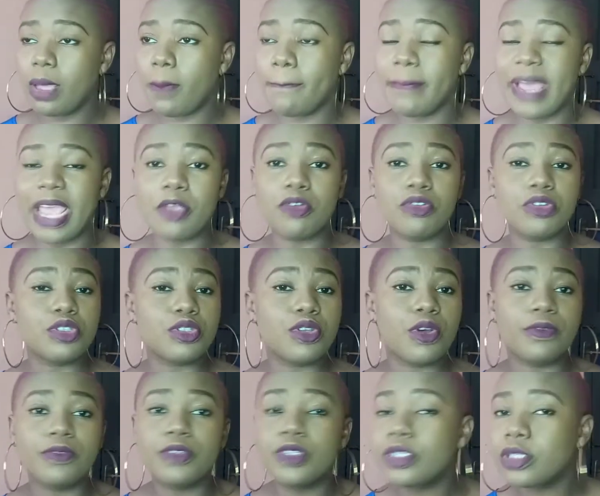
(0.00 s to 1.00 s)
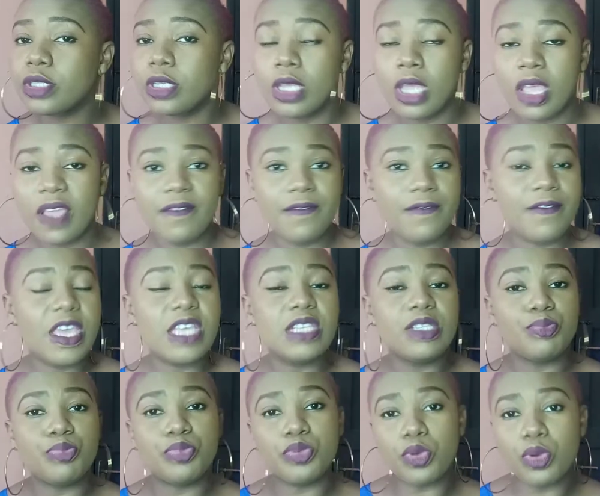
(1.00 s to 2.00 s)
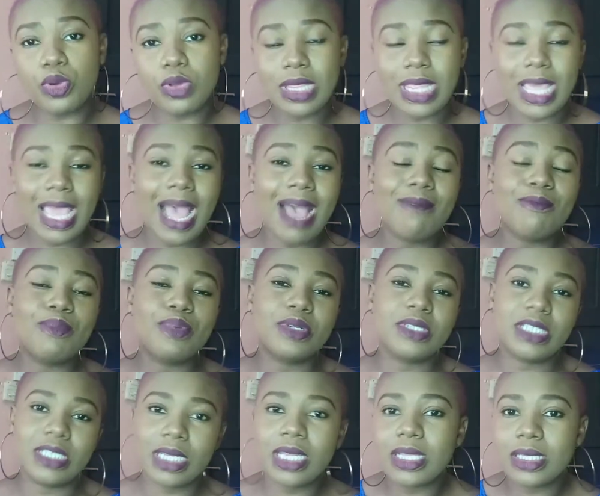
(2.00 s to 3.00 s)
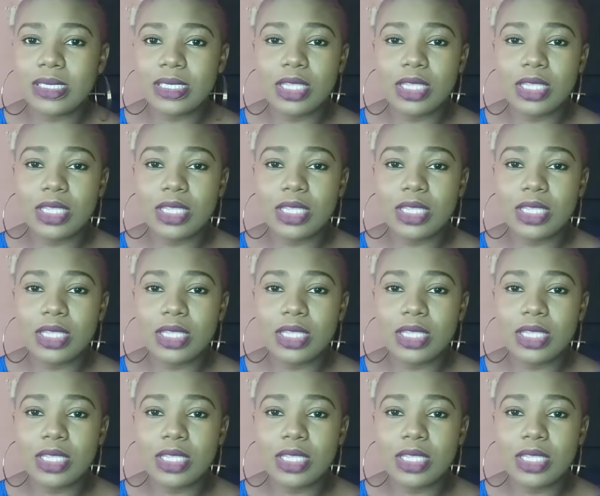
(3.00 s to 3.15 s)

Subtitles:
Microsoft, Facebook, they have budget.